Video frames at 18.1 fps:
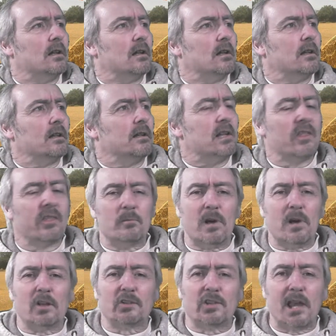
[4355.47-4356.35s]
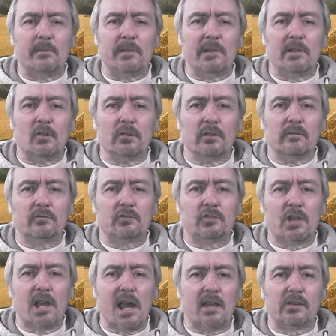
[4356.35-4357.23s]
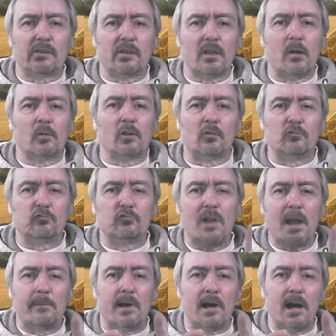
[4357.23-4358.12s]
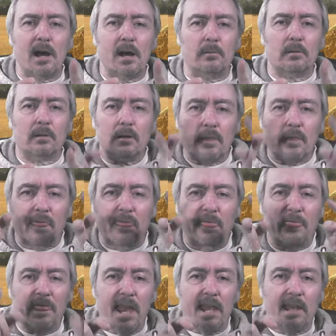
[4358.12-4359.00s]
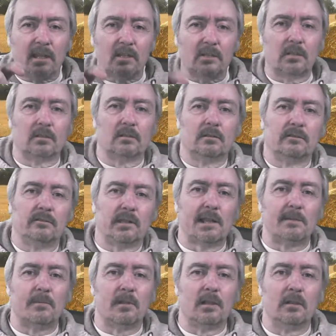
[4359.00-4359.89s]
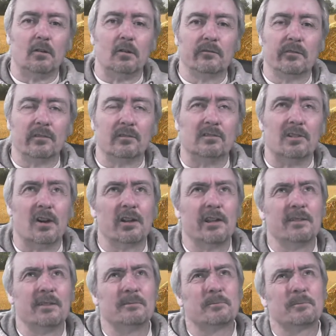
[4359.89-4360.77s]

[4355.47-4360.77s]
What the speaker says: Nothing much happening on the chats. I'm going to wrap it up. Thanks for coming along for the ride.